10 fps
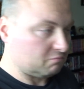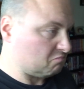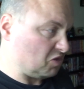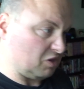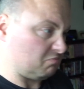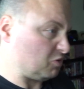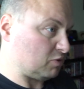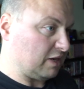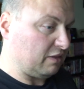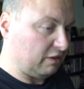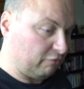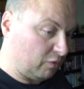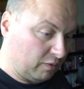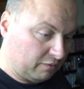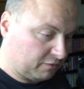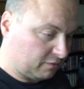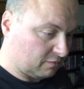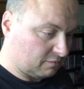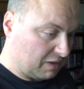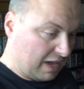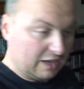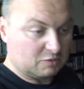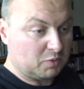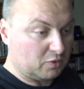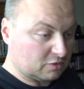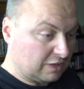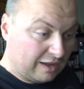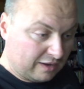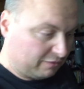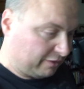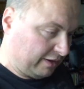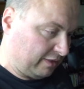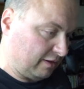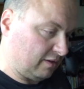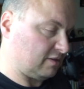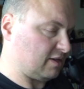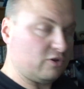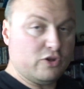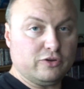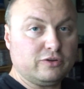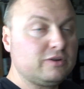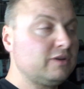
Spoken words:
you know, there was anything wrong with Xbox Live or anything. He said no.